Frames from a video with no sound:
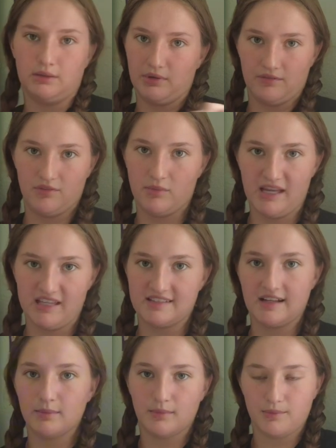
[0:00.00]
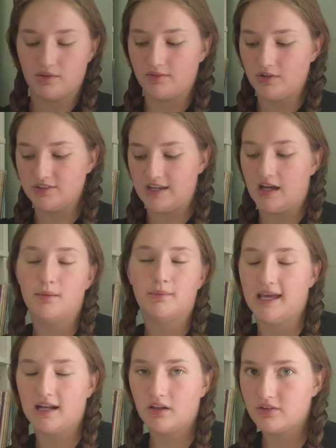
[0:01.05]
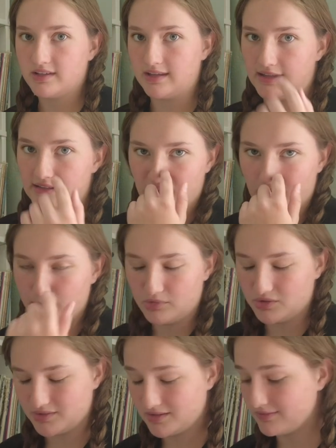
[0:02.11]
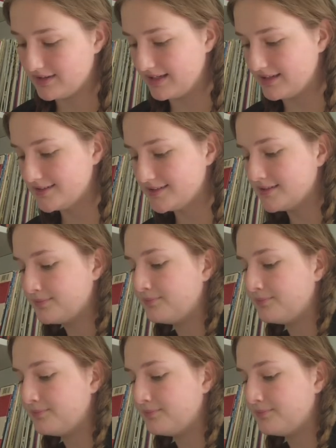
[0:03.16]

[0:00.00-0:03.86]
one of the best albums of all time, and I'll say that till I'm blue in the face.